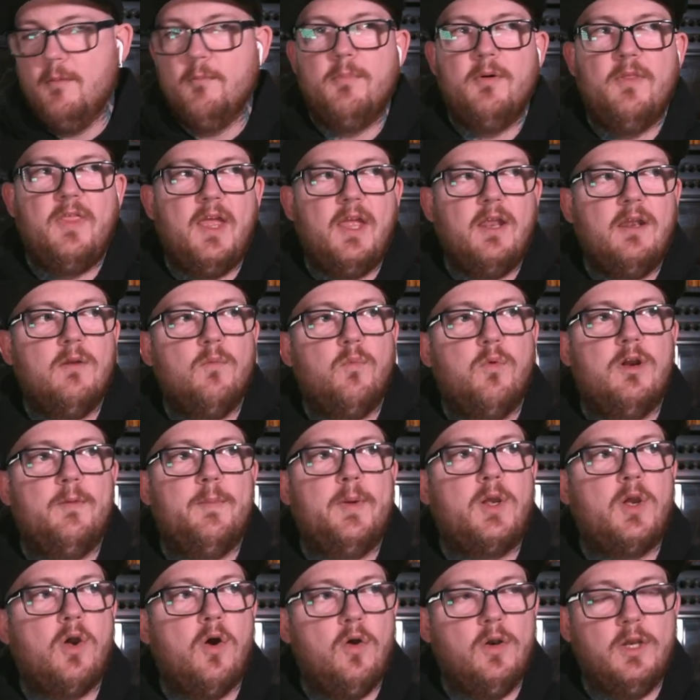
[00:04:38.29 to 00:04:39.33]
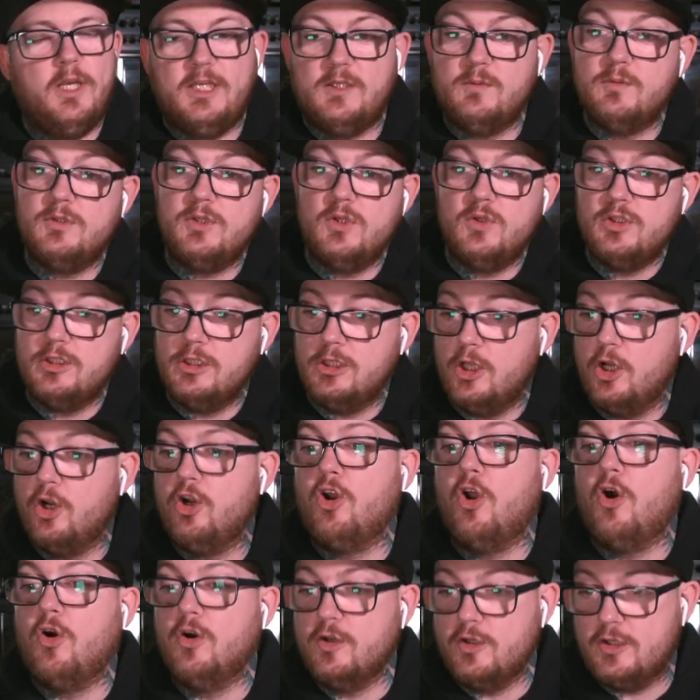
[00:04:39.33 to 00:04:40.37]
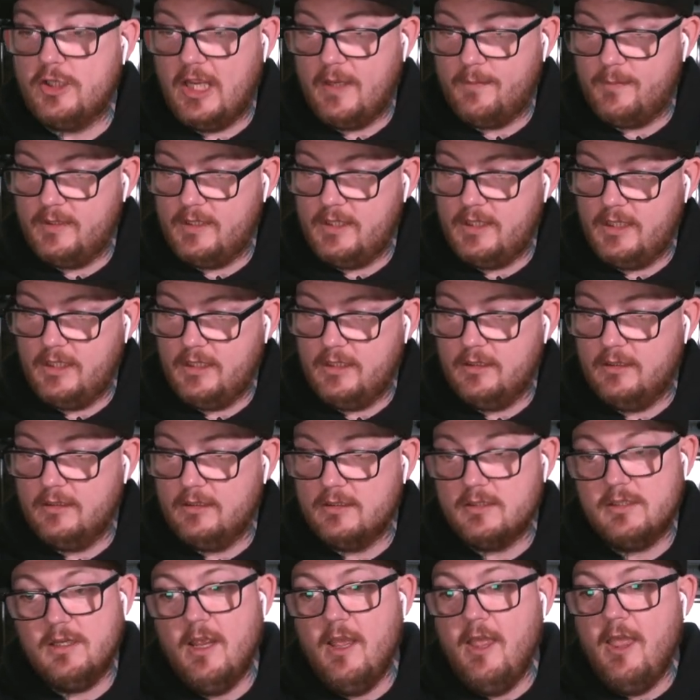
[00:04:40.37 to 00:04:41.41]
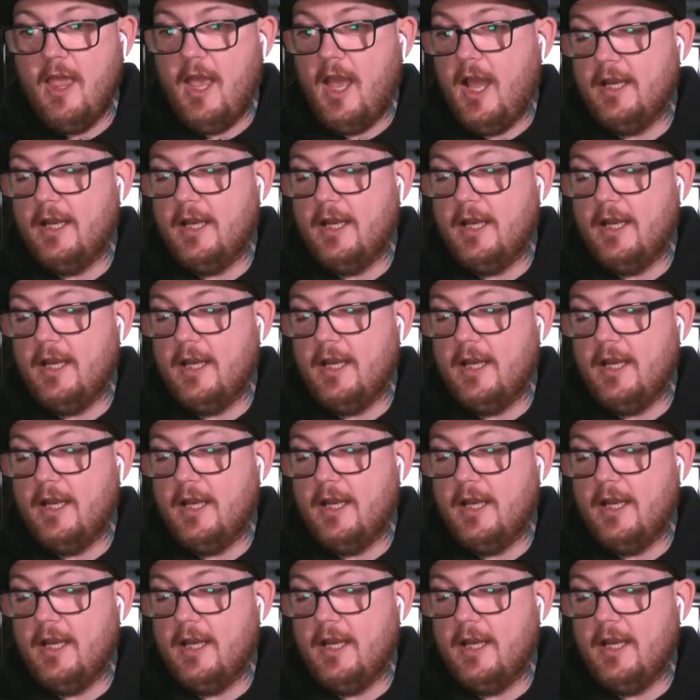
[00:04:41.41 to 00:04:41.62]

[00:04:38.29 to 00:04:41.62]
but then one of my colleagues was using the long taper needles,